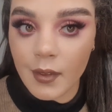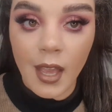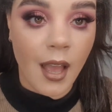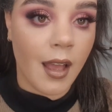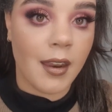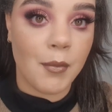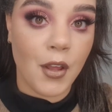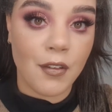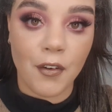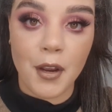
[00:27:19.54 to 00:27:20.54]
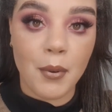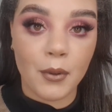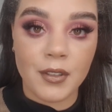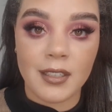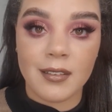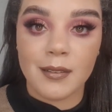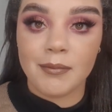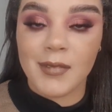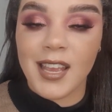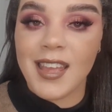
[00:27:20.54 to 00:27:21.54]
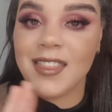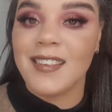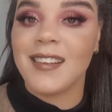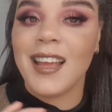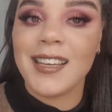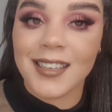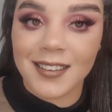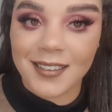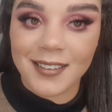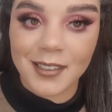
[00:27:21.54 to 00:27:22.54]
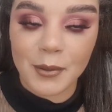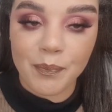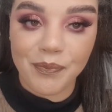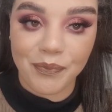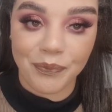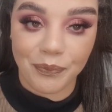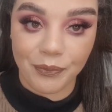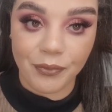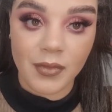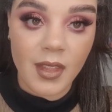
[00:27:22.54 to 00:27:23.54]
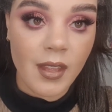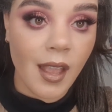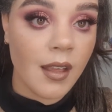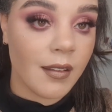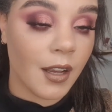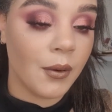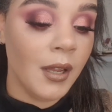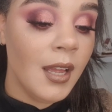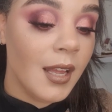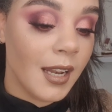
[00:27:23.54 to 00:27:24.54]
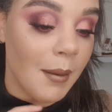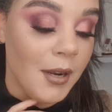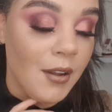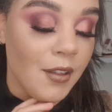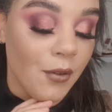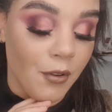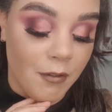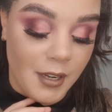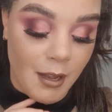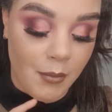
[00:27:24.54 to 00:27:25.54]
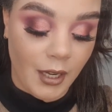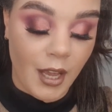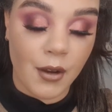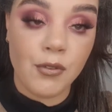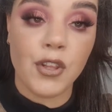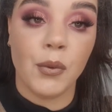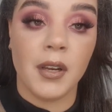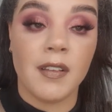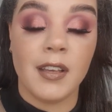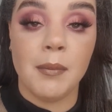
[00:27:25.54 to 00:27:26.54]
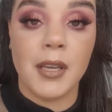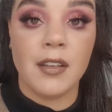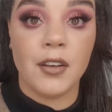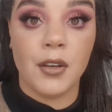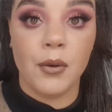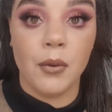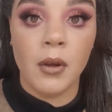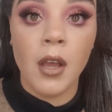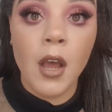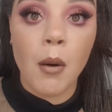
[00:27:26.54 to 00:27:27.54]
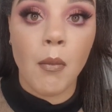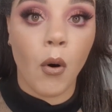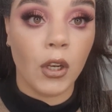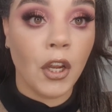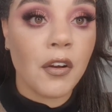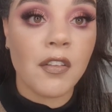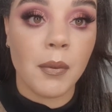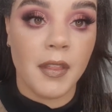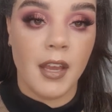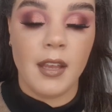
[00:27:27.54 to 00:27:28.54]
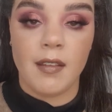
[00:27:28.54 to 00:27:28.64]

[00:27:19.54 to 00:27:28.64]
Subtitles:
And I'm not sorry I bought it in the slightest. So let me know your thoughts down below. Do you want to see me do more looks with it?